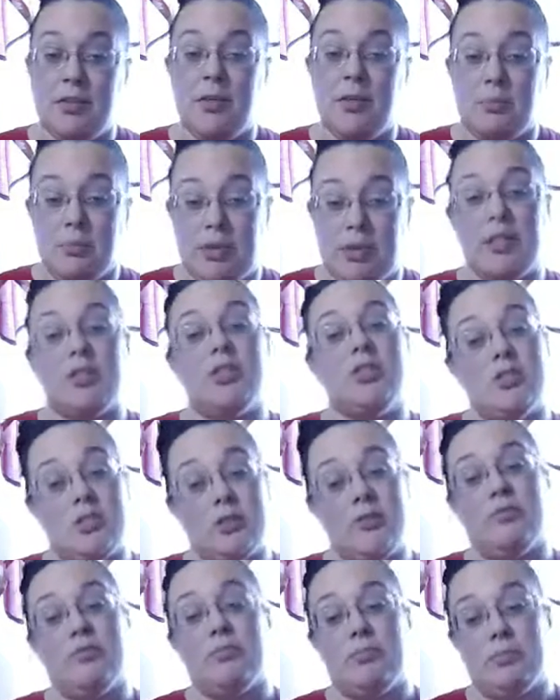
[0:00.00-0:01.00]
Get you
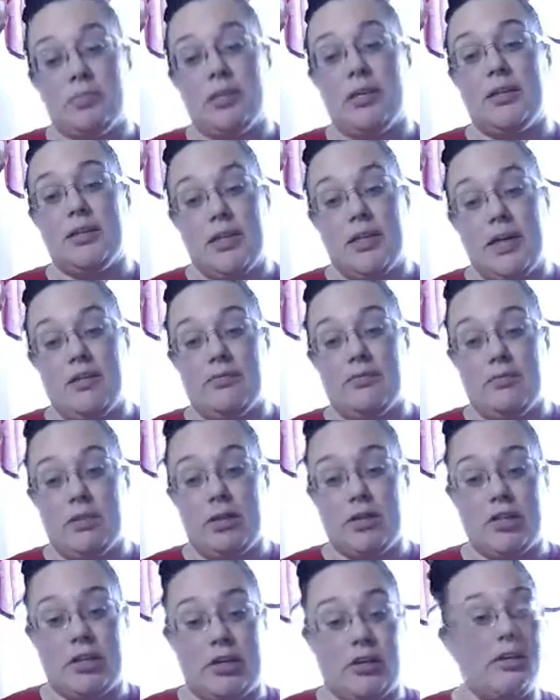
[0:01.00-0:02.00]
some sunlight and
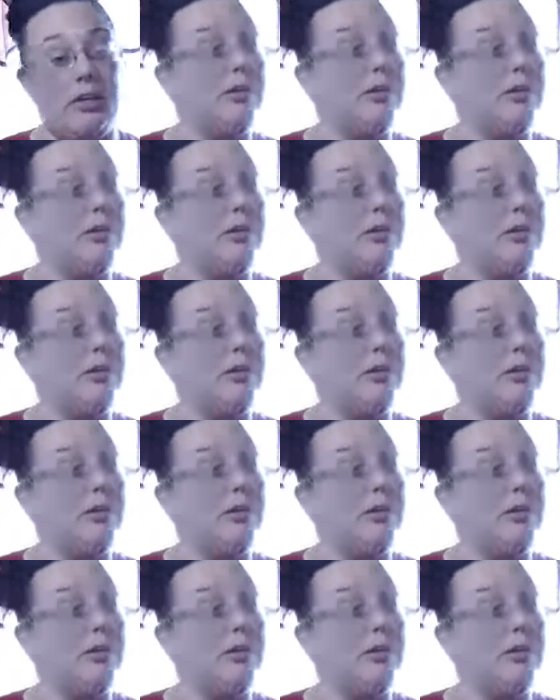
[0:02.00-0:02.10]
fresh air,